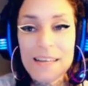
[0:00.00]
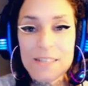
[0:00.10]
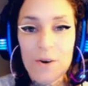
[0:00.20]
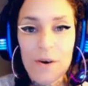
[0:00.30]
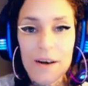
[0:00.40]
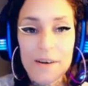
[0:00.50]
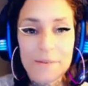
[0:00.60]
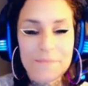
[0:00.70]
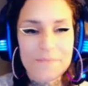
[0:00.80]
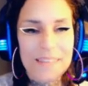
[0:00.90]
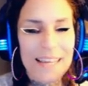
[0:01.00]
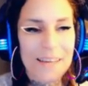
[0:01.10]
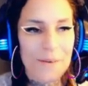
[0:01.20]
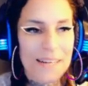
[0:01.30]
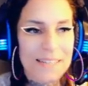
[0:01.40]
So
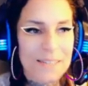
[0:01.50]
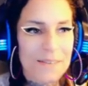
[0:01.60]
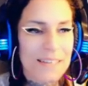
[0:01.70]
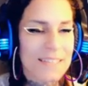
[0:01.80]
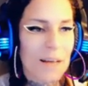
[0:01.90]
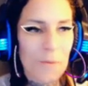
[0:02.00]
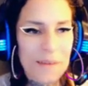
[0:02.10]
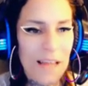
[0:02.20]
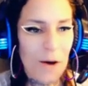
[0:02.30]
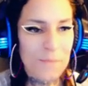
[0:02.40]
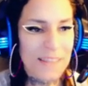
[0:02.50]
anyway, so he's helping out,